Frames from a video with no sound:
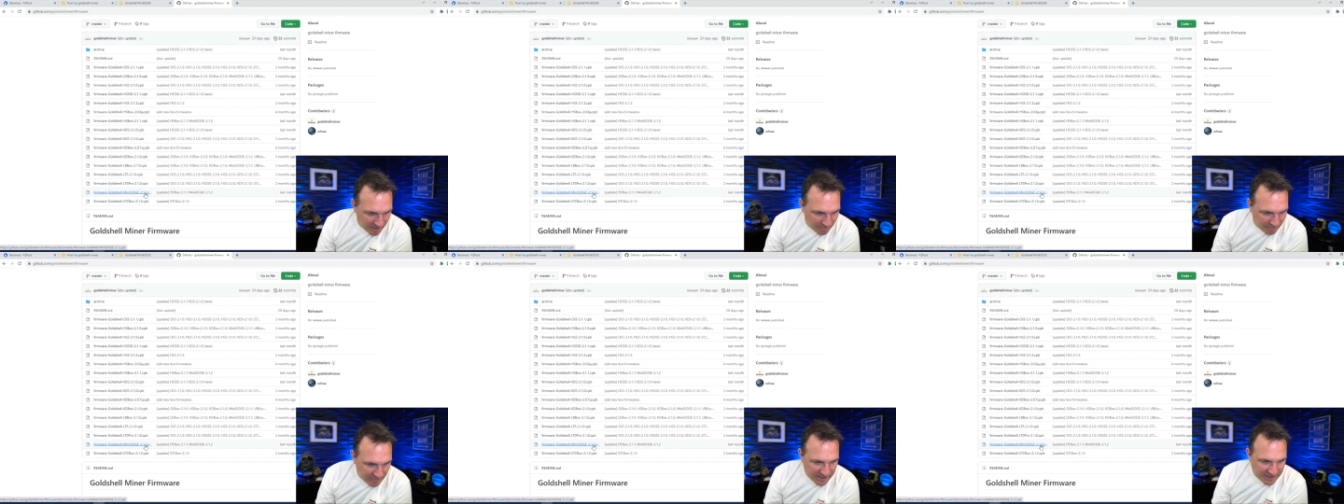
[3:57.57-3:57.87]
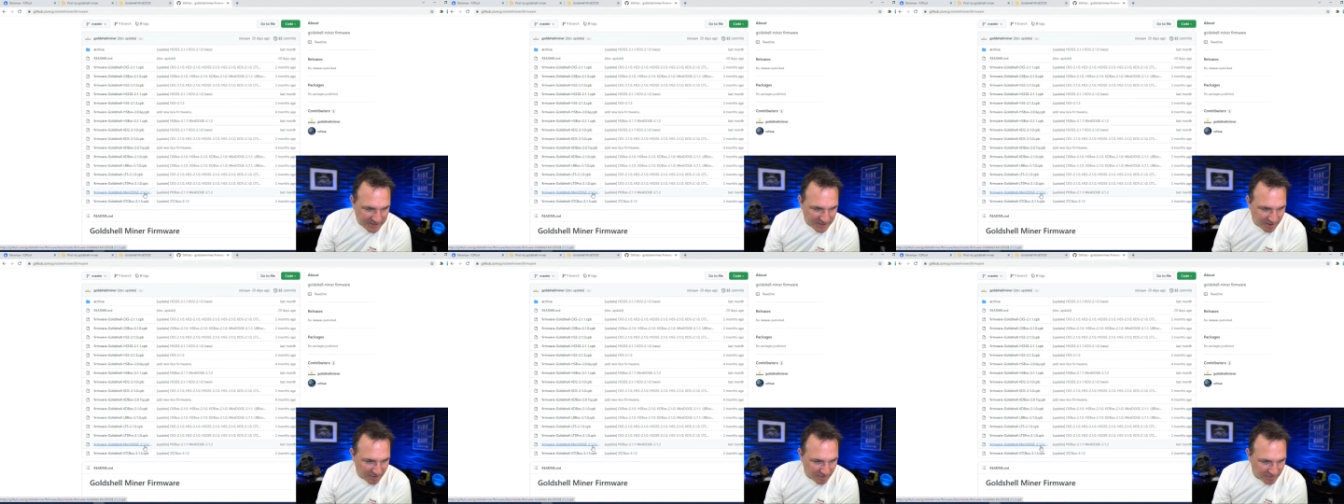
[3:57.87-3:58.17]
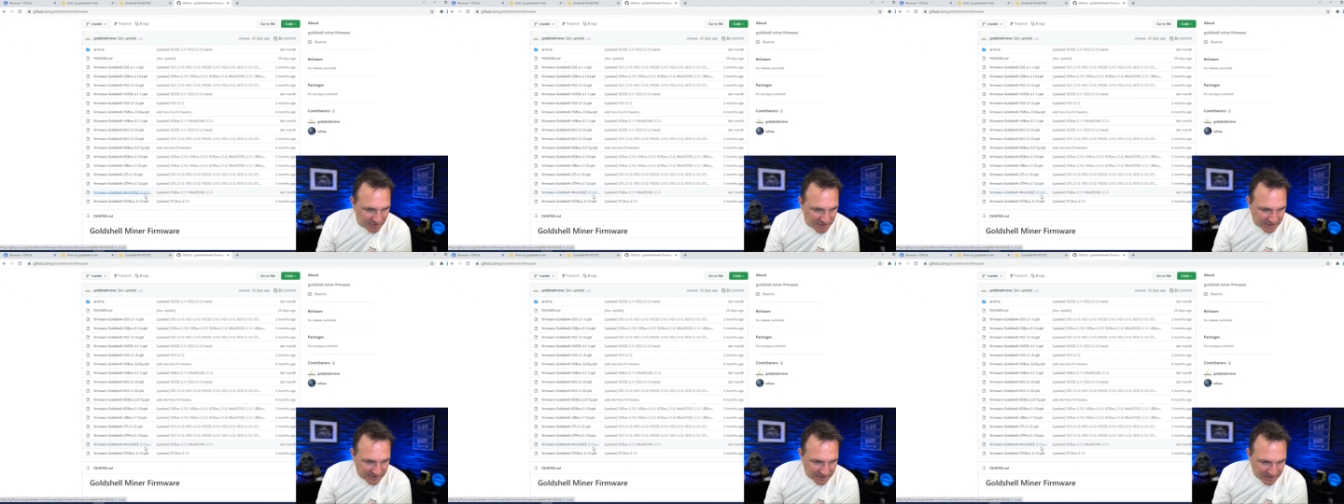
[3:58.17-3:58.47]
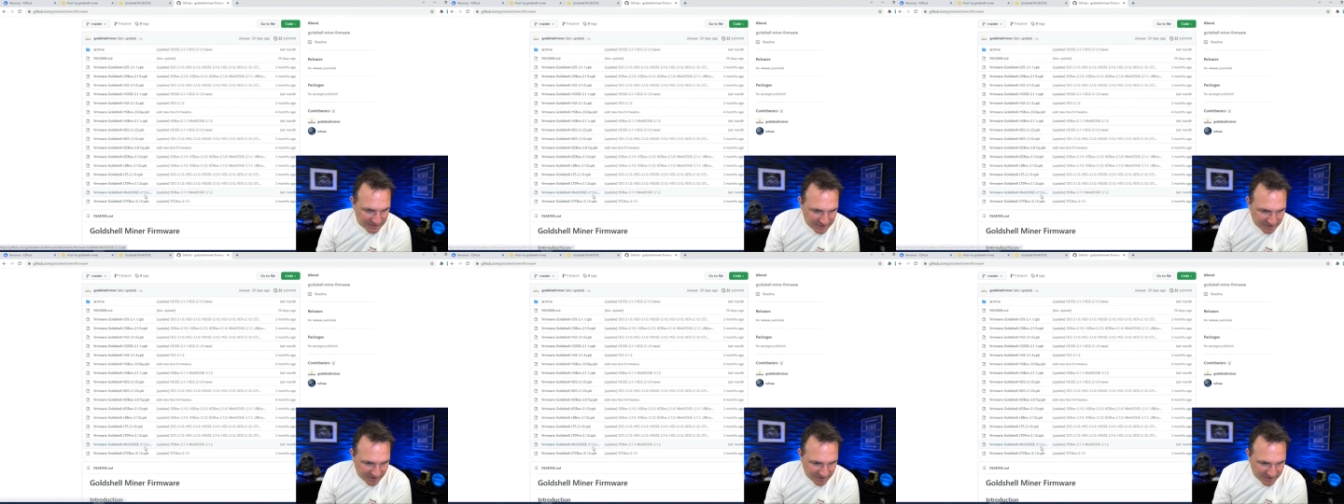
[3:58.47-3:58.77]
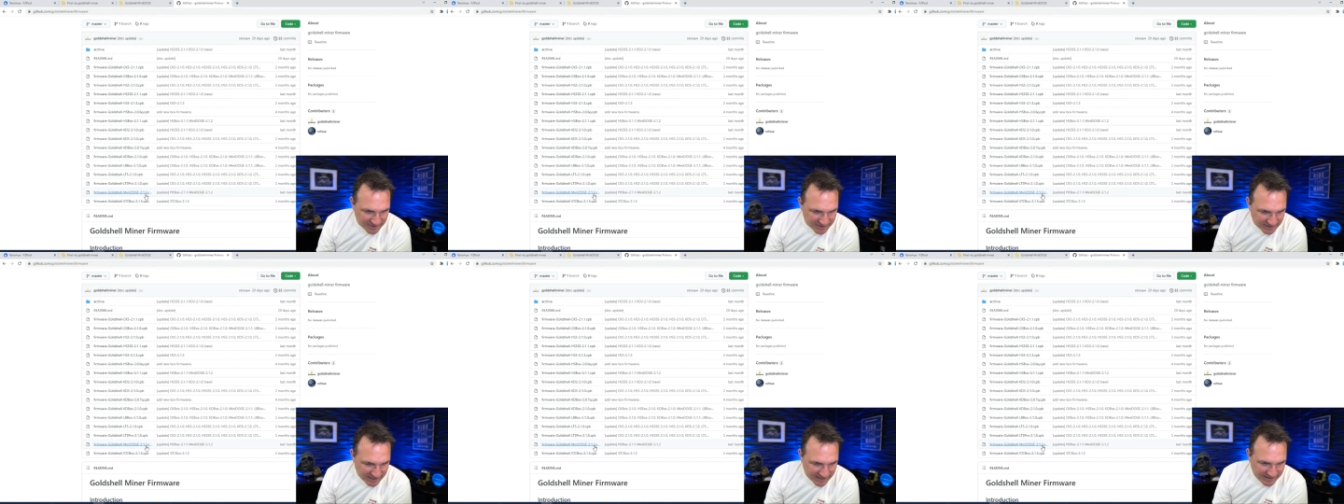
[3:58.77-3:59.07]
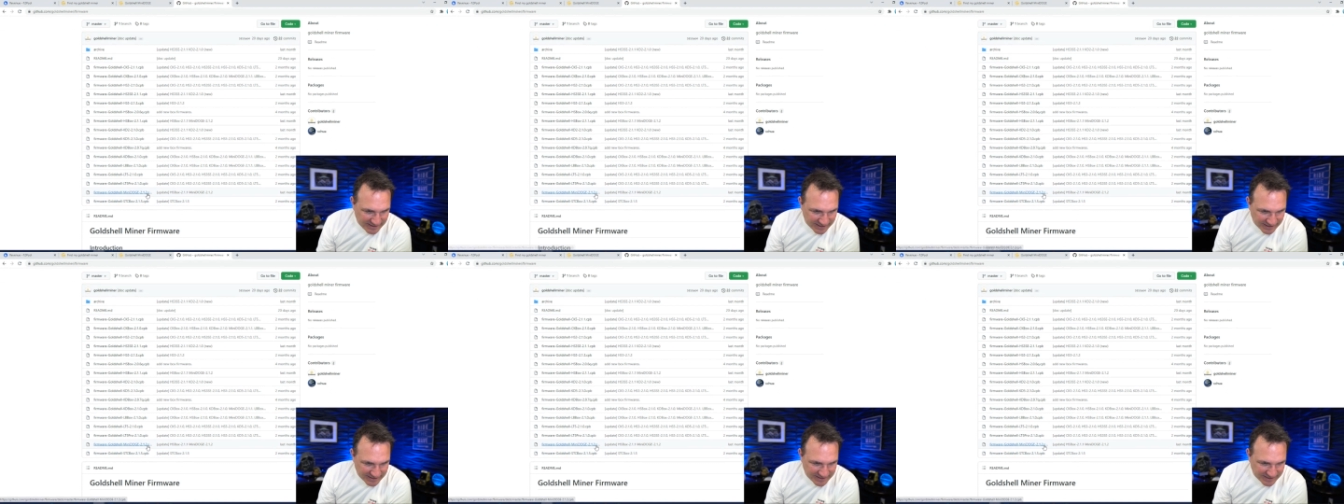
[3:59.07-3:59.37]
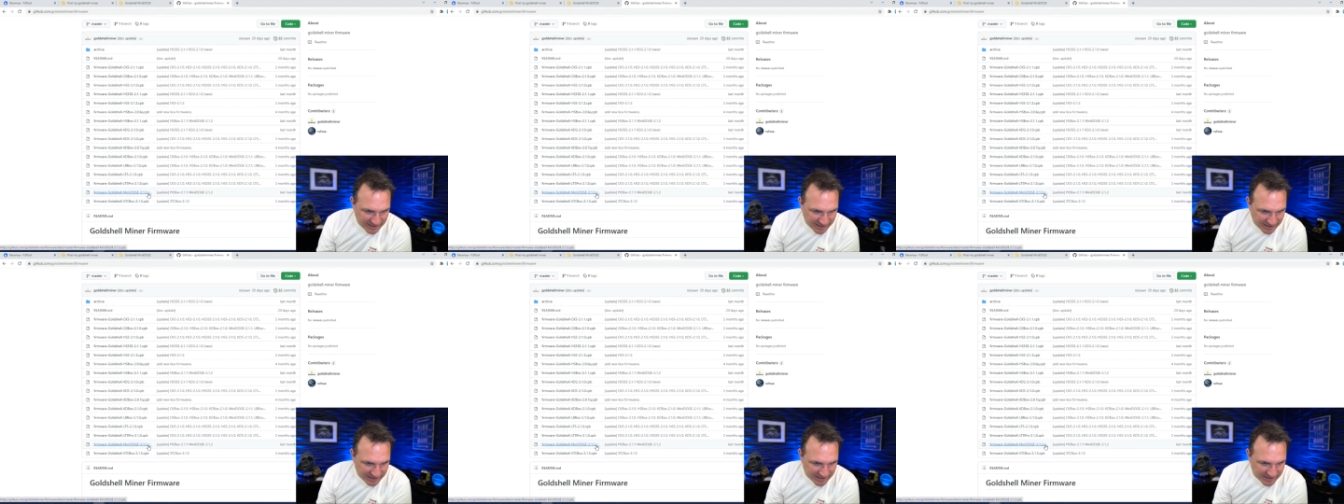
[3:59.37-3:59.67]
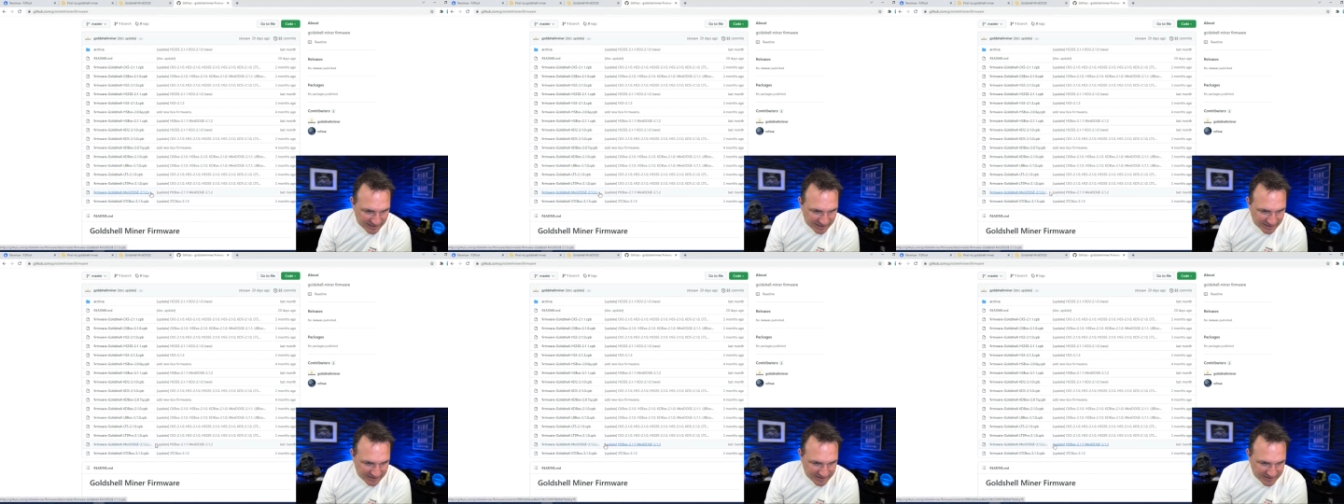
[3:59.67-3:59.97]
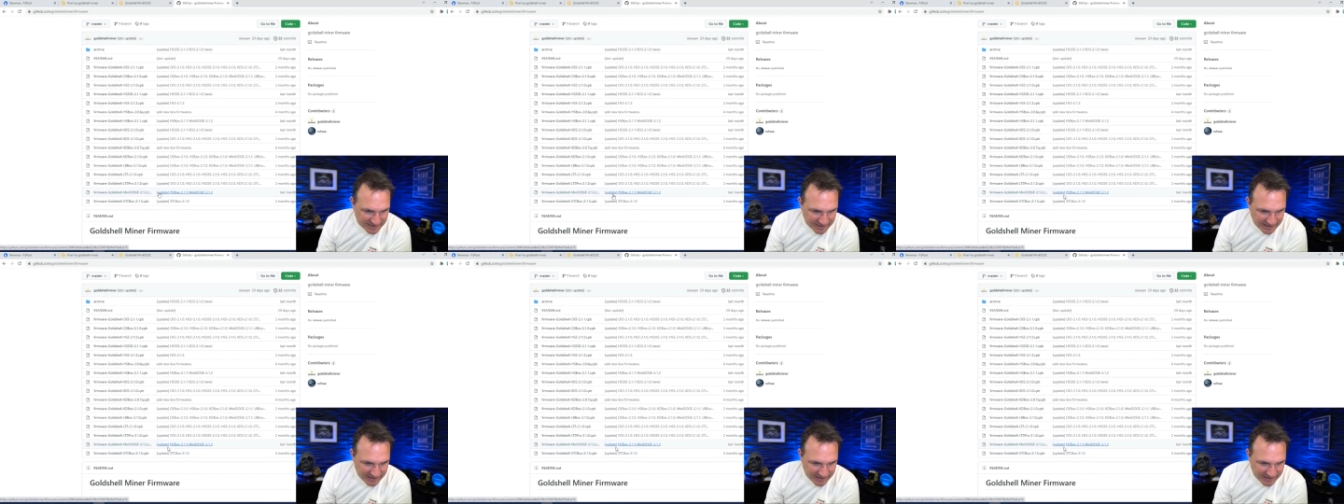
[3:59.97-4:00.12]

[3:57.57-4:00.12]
Mini-DOGE. So this looks like this is